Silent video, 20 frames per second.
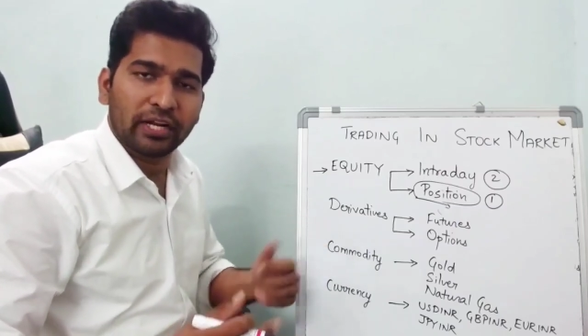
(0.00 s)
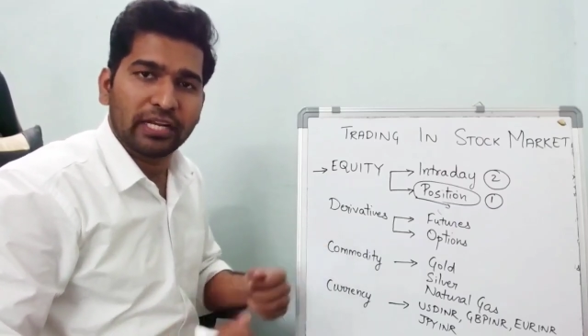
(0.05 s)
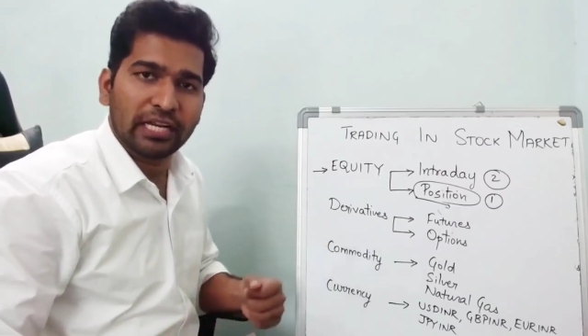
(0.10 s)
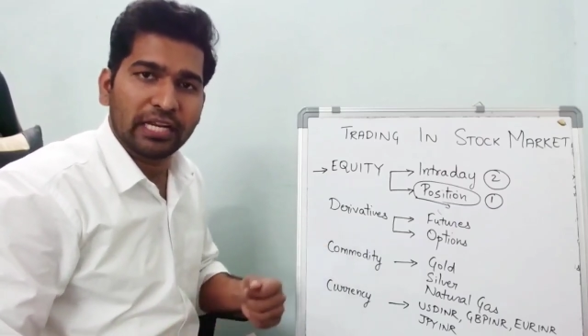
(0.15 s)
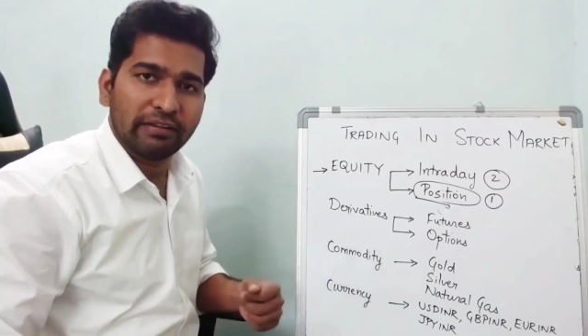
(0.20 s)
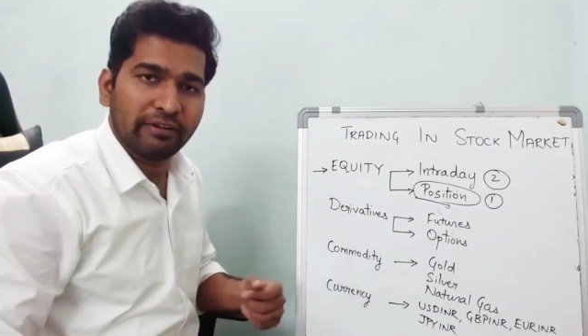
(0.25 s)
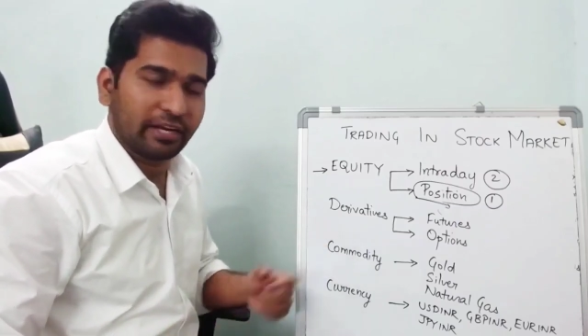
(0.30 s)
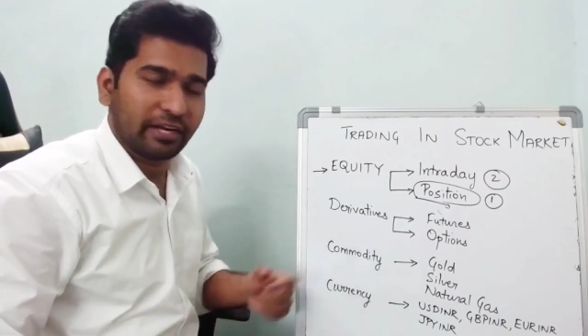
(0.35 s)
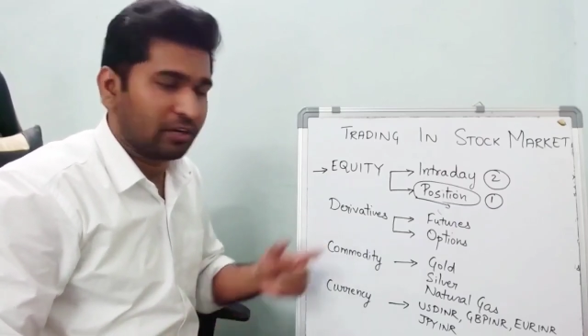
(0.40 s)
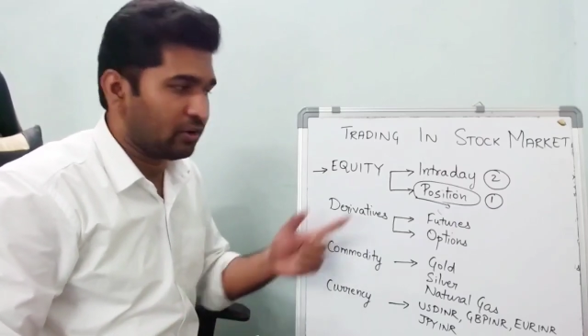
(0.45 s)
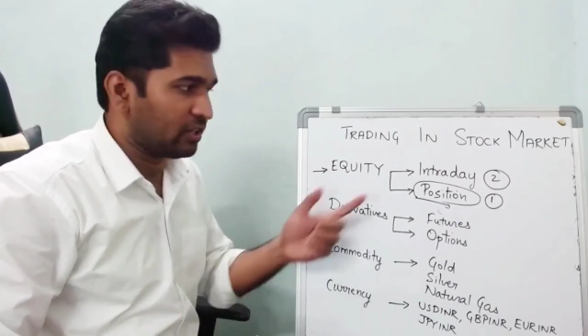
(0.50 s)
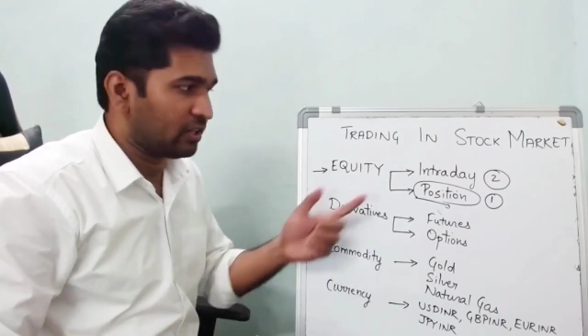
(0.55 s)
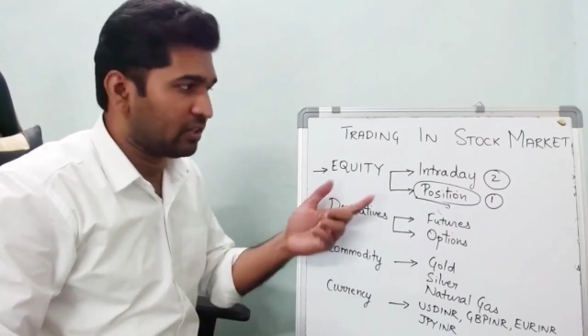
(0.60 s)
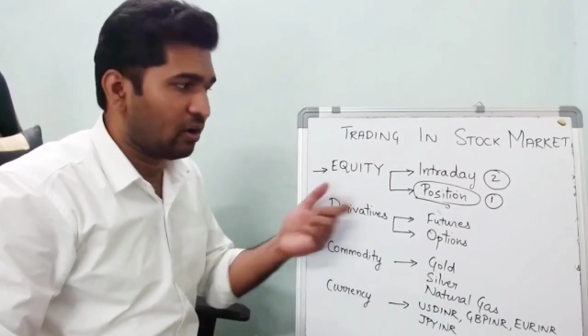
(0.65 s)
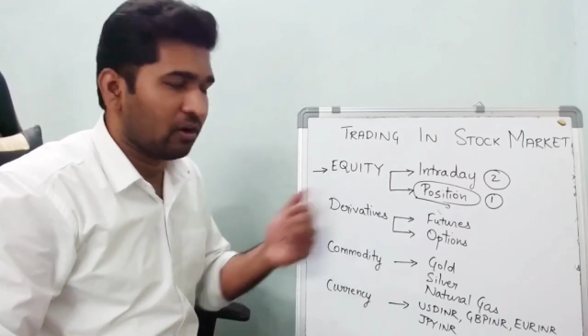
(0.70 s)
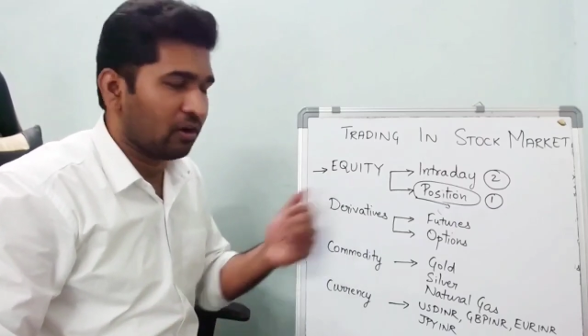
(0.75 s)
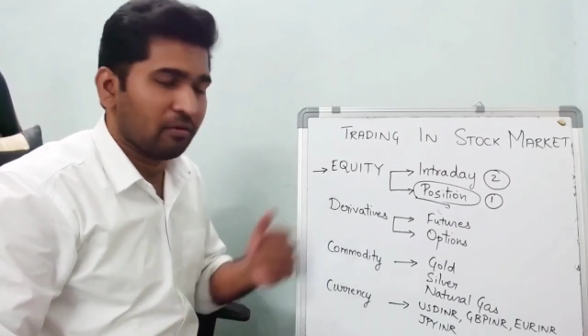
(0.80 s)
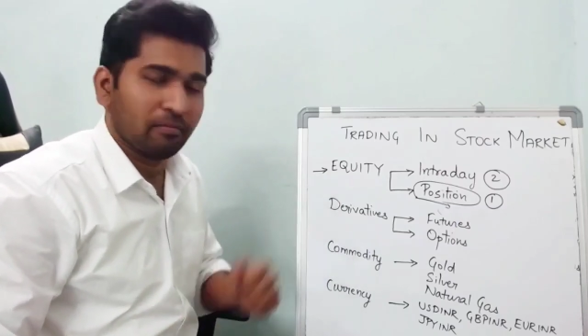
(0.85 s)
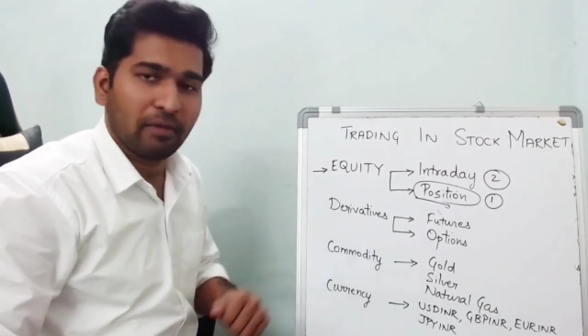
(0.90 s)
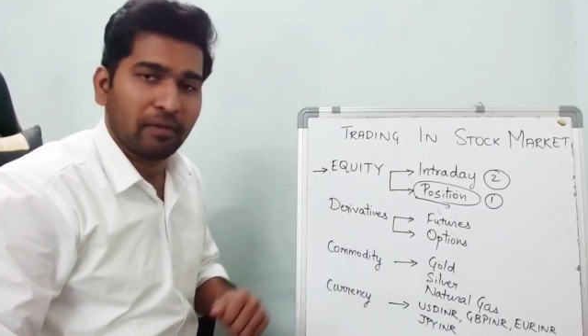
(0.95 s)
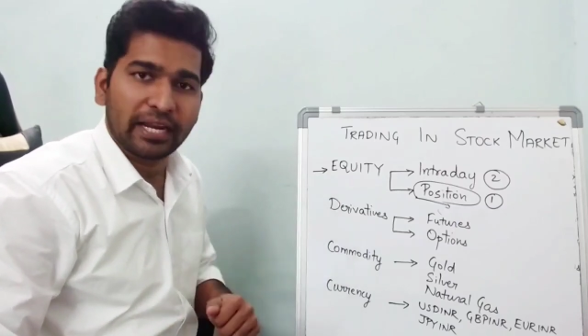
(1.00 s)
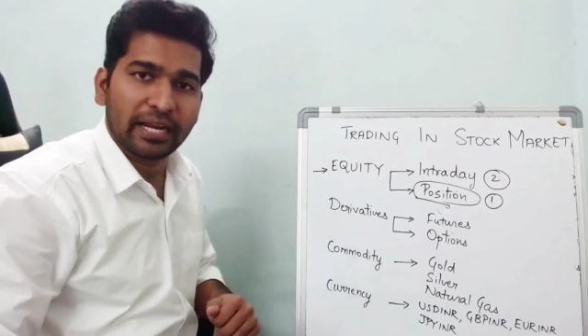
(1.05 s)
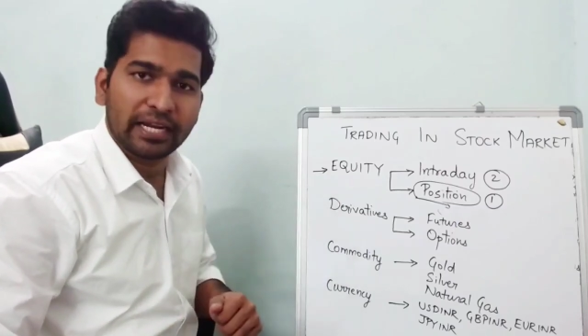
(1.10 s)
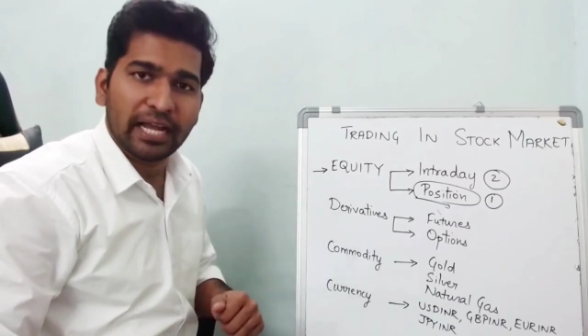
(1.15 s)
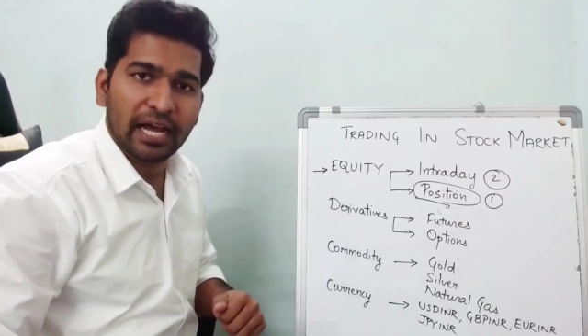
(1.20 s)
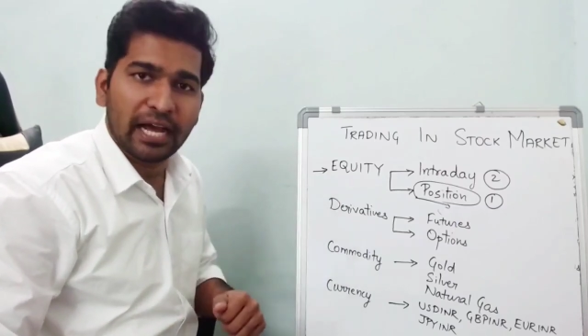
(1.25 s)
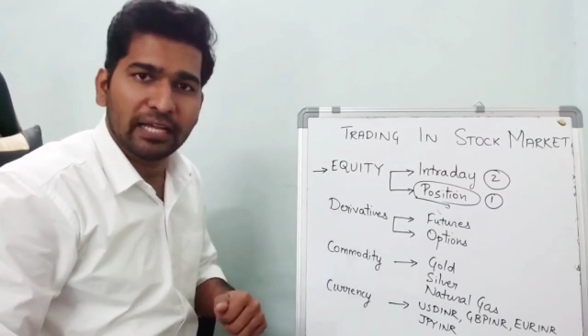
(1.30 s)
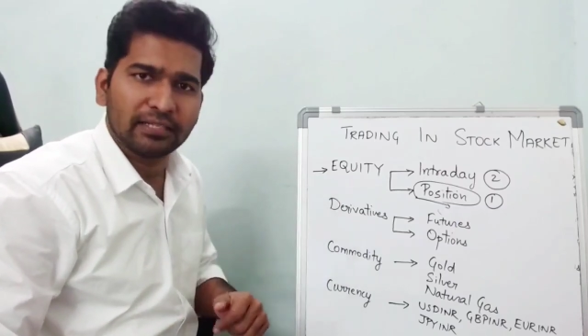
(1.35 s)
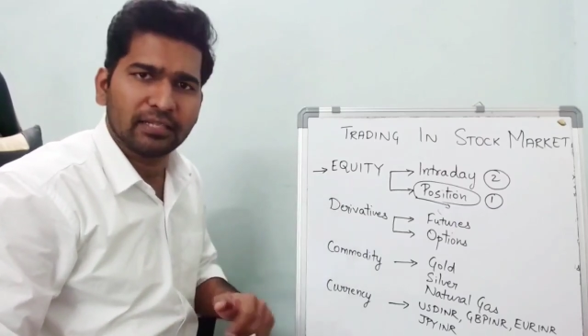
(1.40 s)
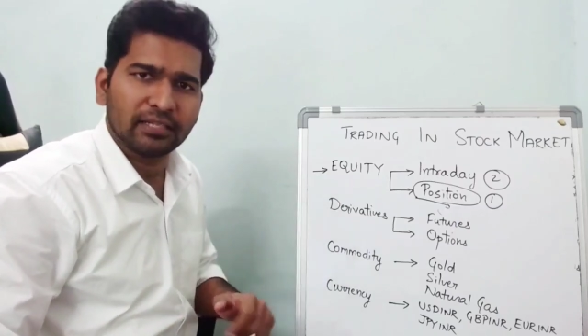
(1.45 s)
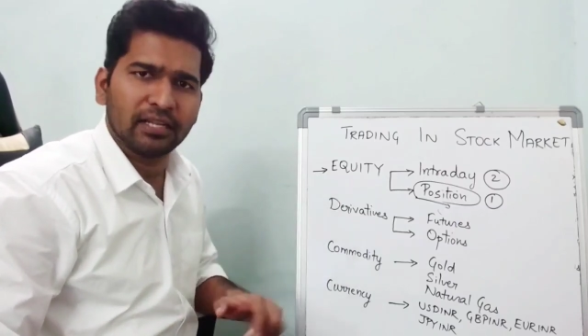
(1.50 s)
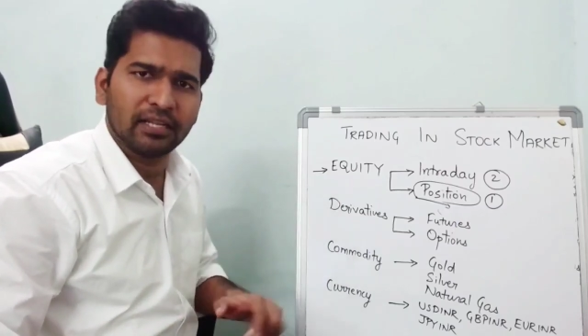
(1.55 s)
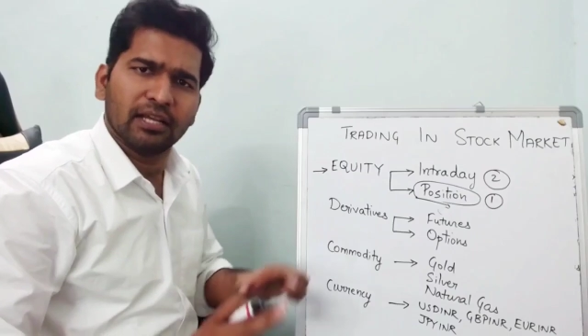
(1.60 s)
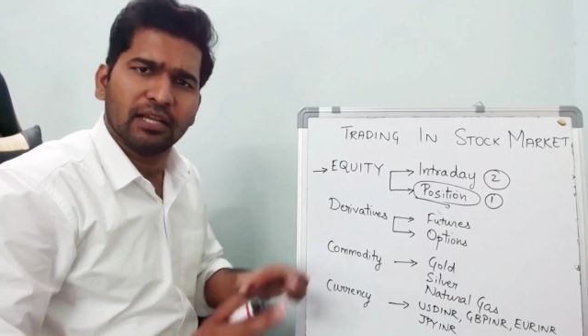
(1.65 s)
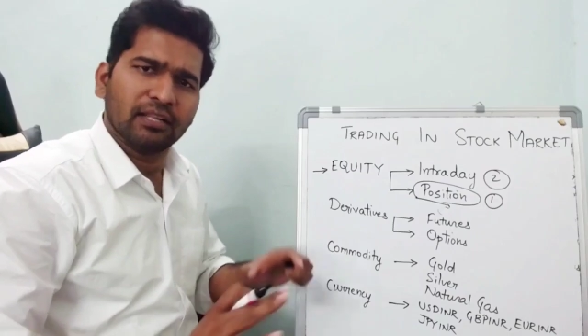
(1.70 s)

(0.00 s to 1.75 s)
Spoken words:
till evening during the market hours,